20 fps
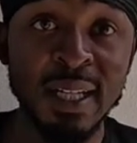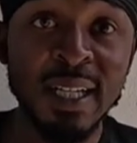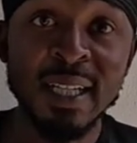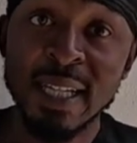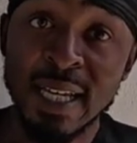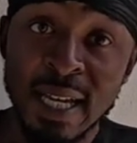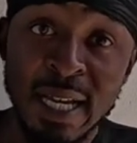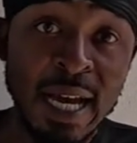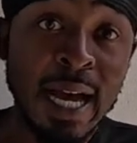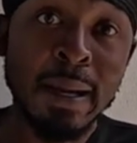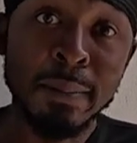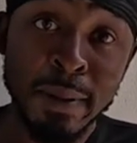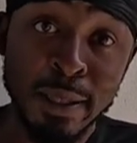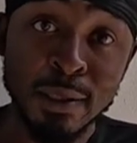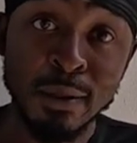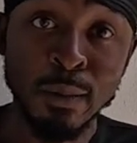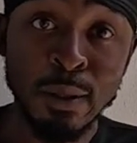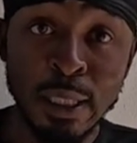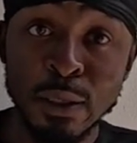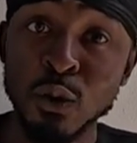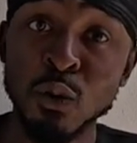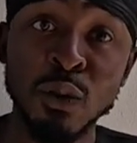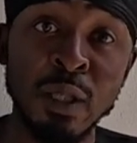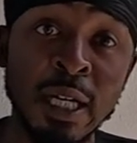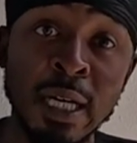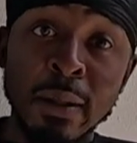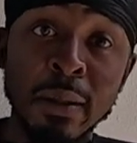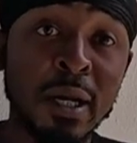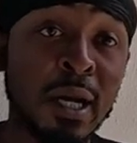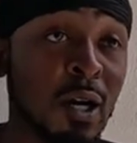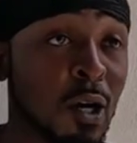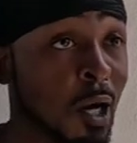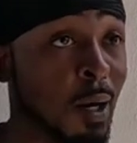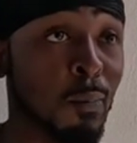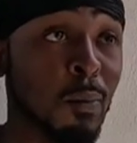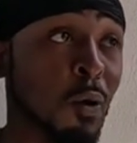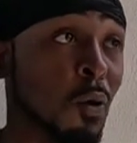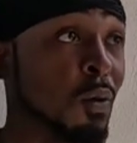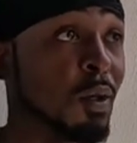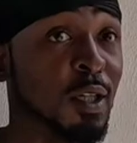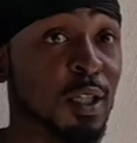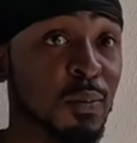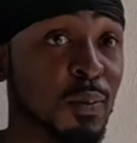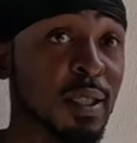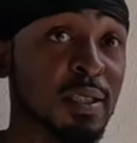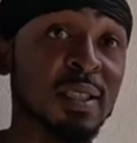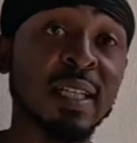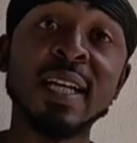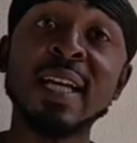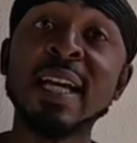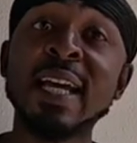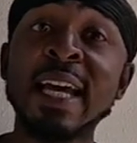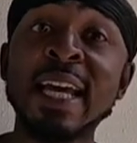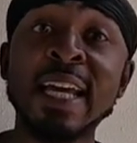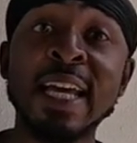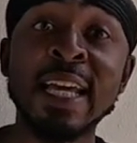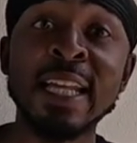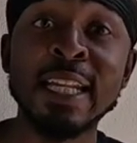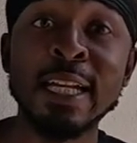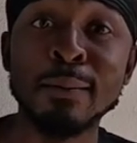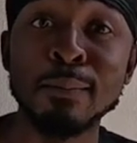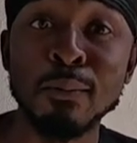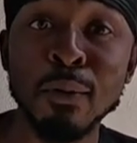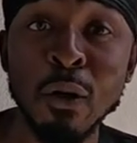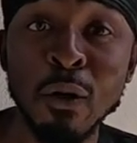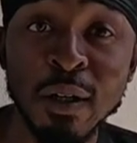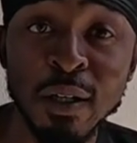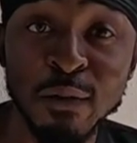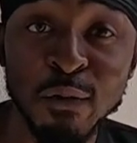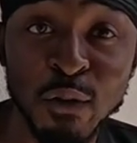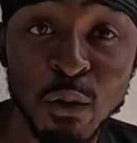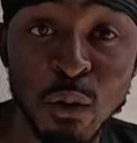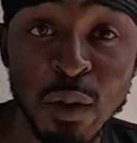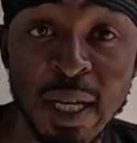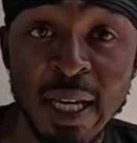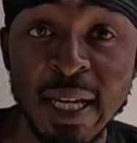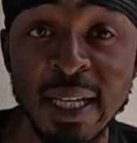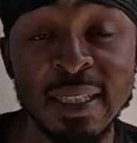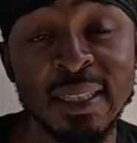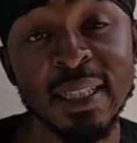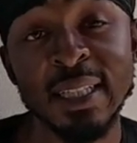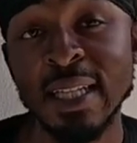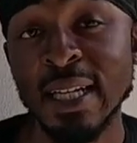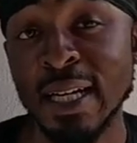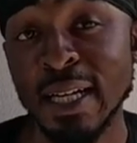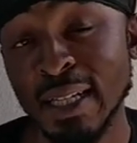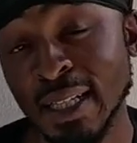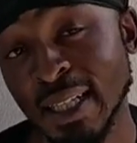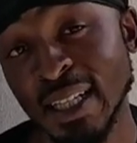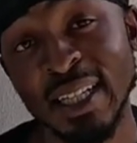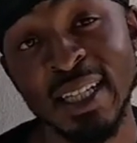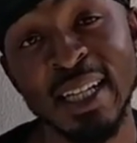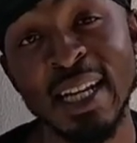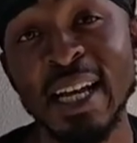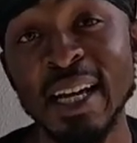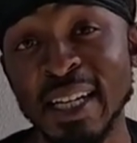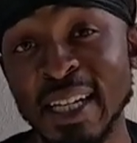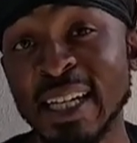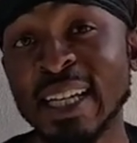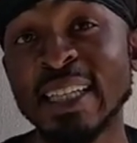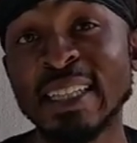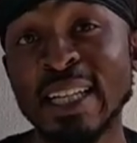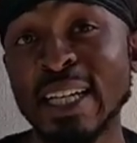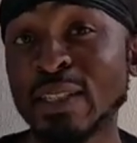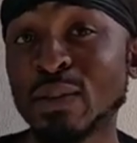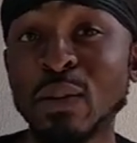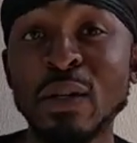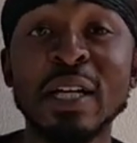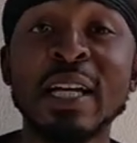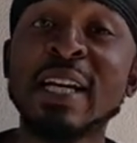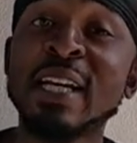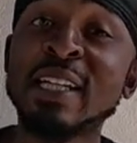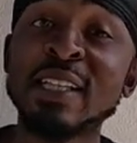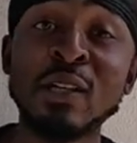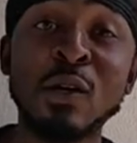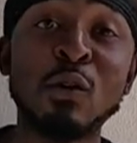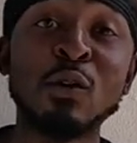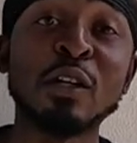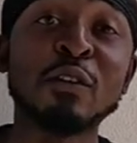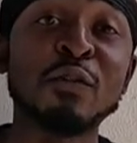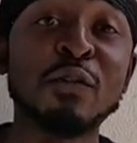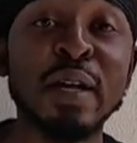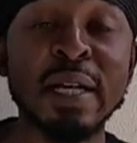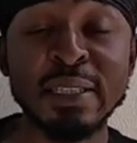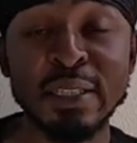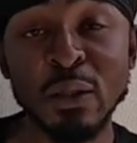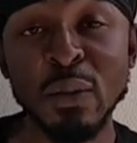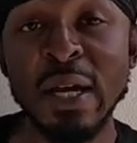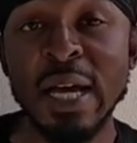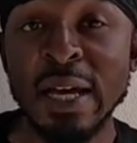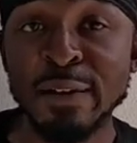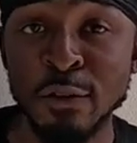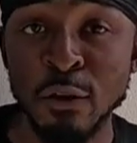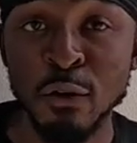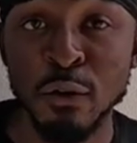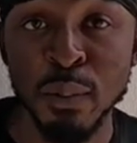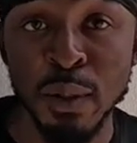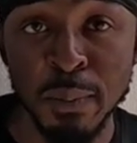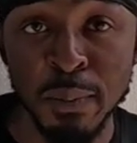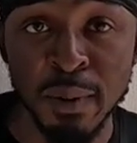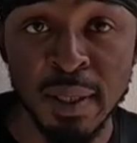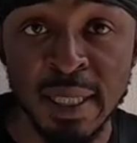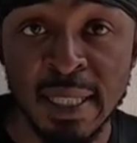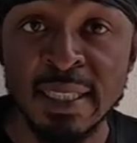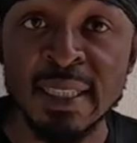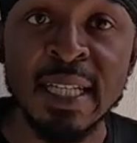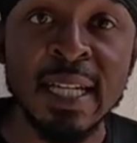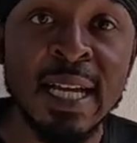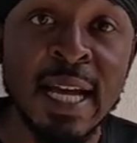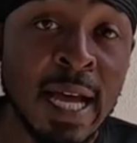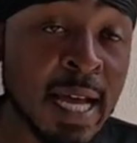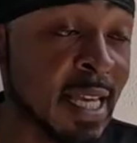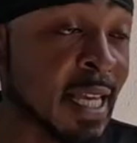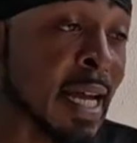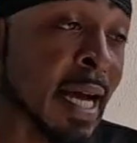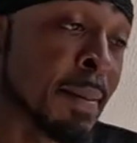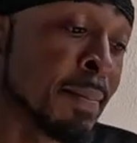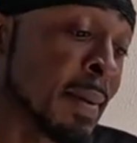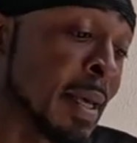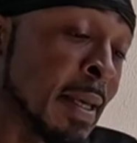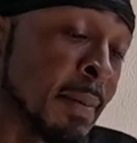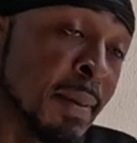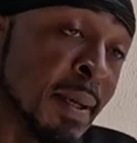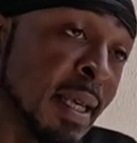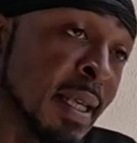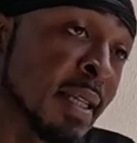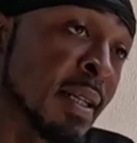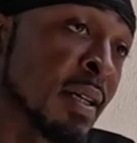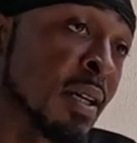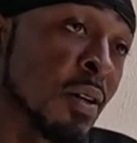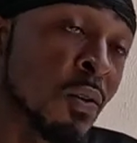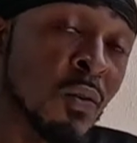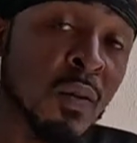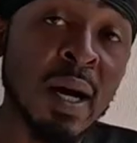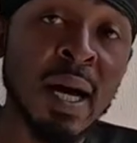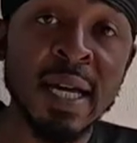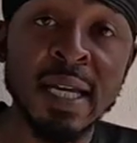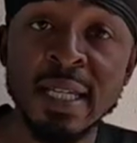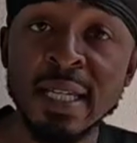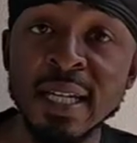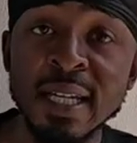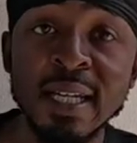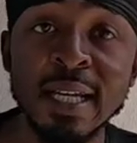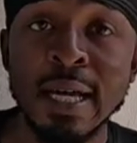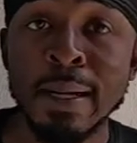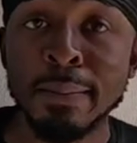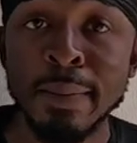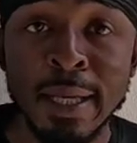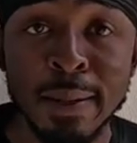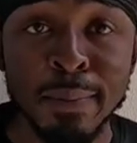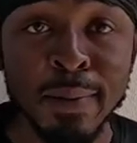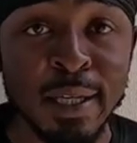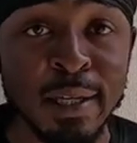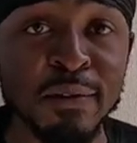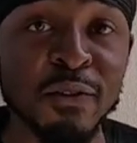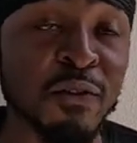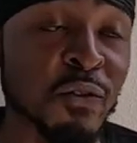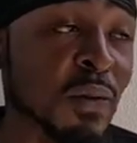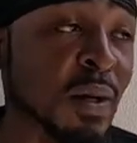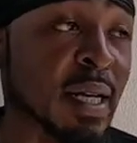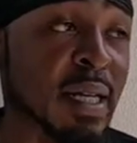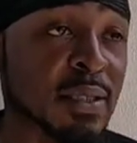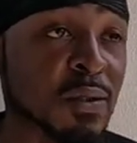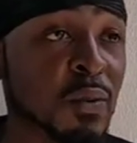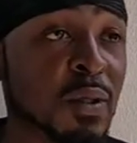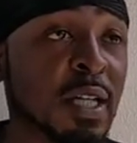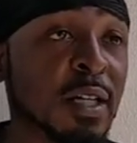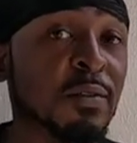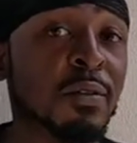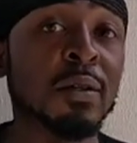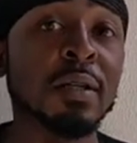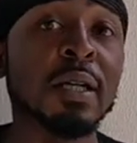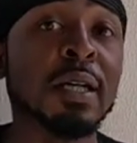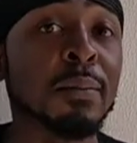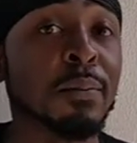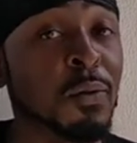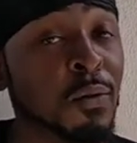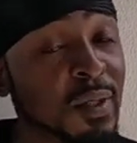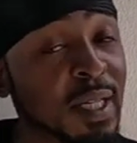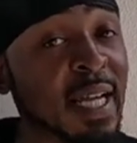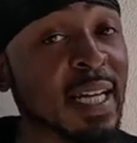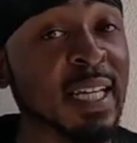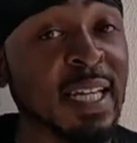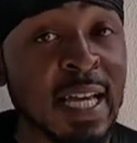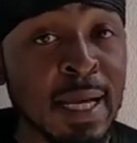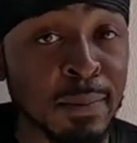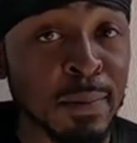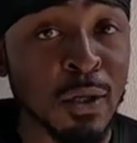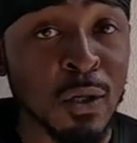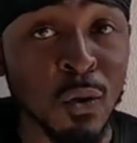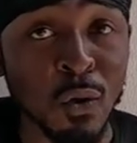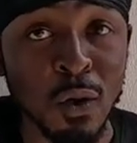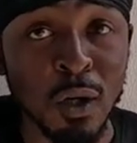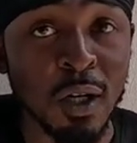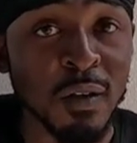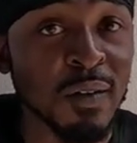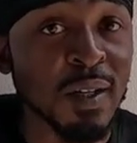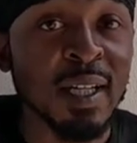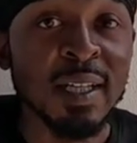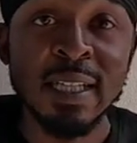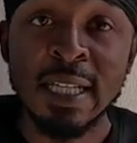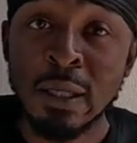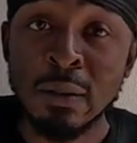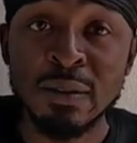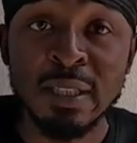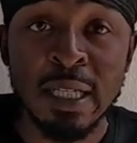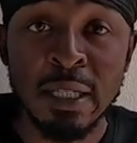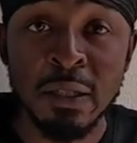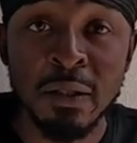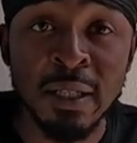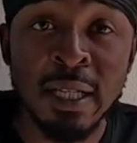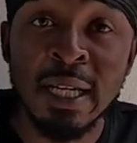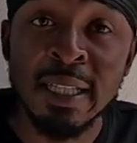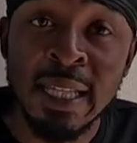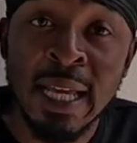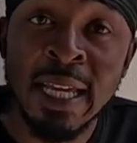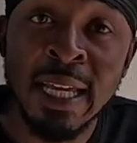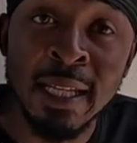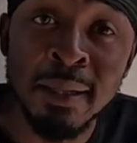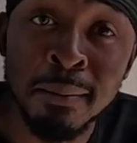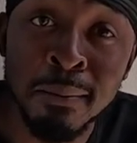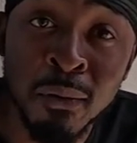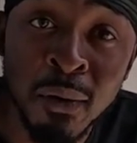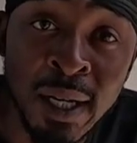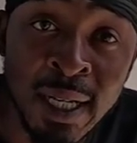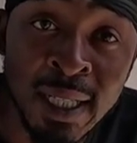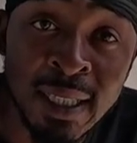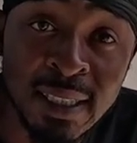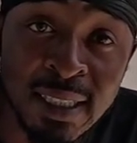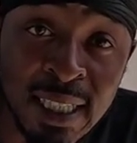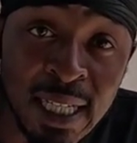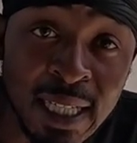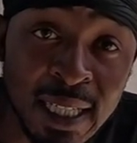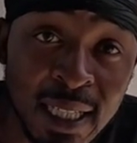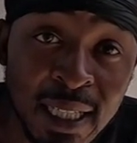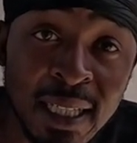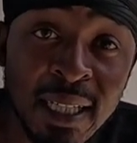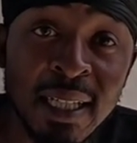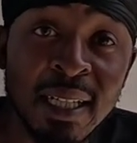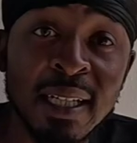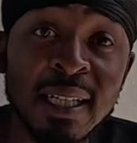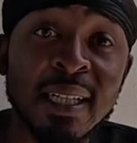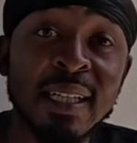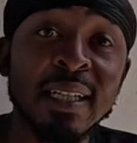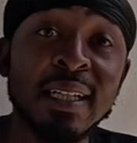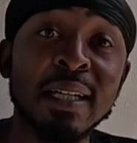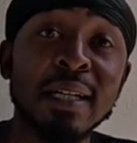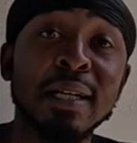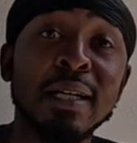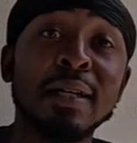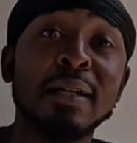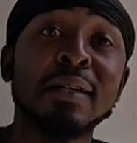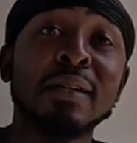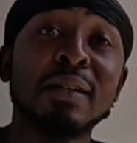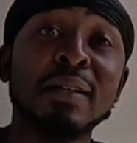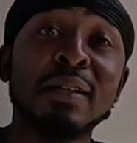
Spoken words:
Yeah, I've been some countries. Think I'm going to this country and end up broke in a few days. Yeah, because guess what? The only flex you have over people is I may be in Hawaii, I may be in France, or whatever. But when that camera go off, they don't tell you they eating bread and jelly. Yeah.